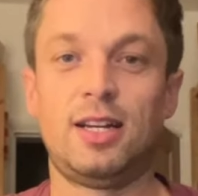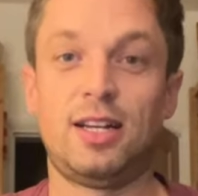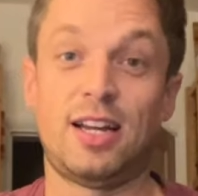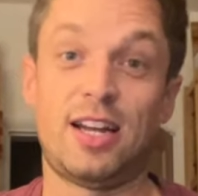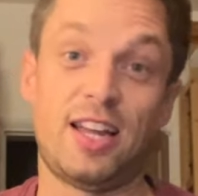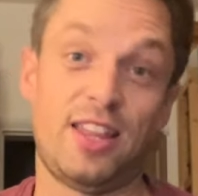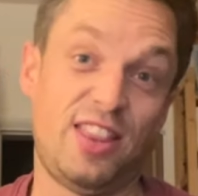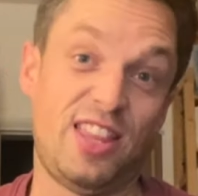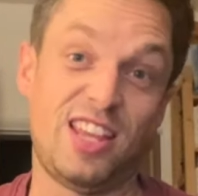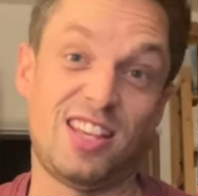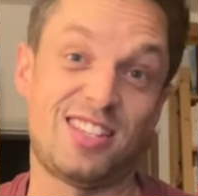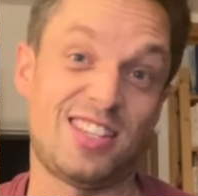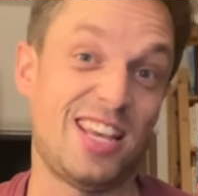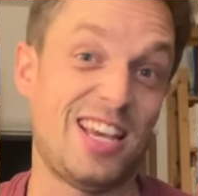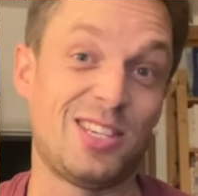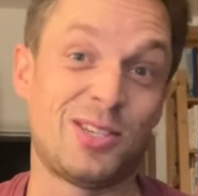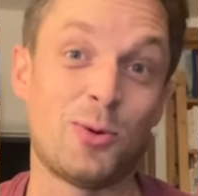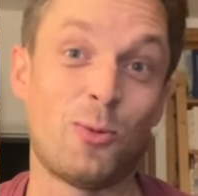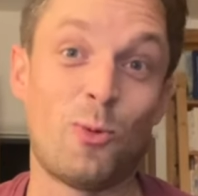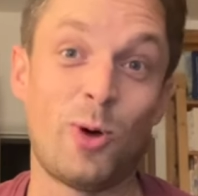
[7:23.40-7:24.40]
And this
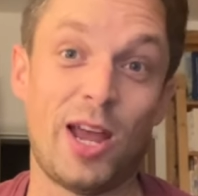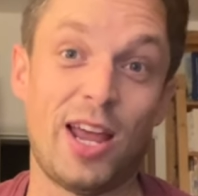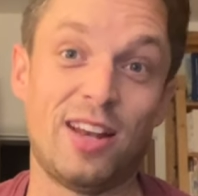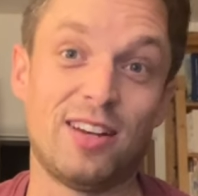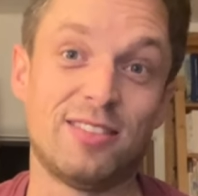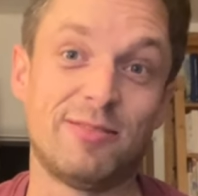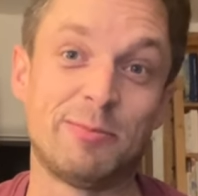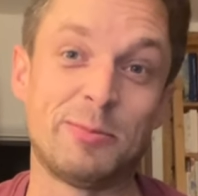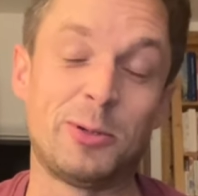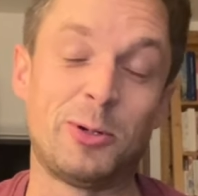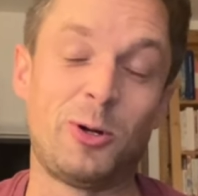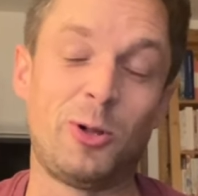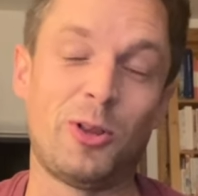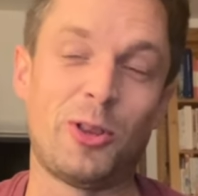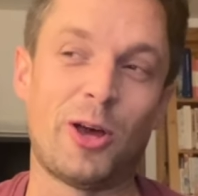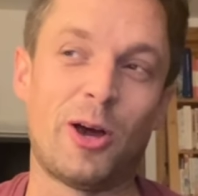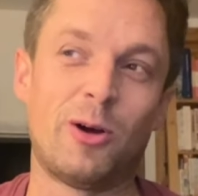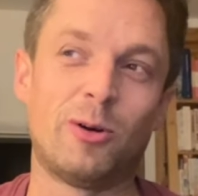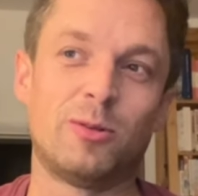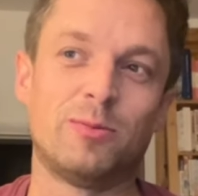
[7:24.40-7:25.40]
is a win,
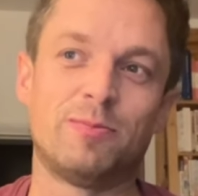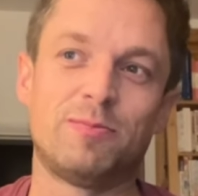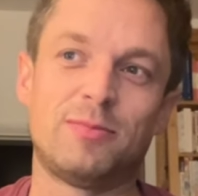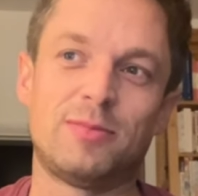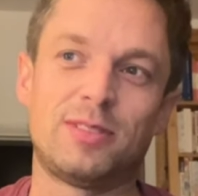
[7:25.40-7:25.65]
although